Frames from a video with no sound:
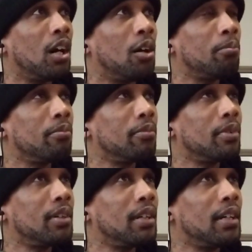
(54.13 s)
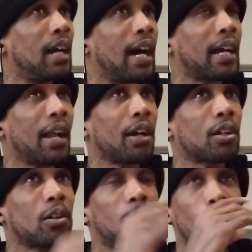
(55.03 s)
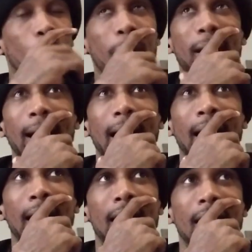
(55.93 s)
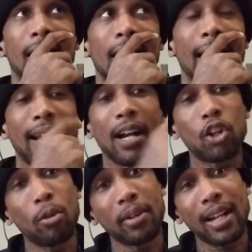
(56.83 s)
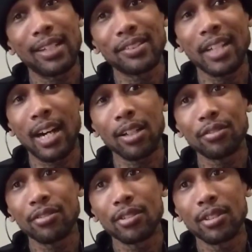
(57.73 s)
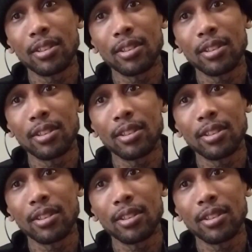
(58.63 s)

Um, I got a Cobra Kai. I got Cobra Kai socks.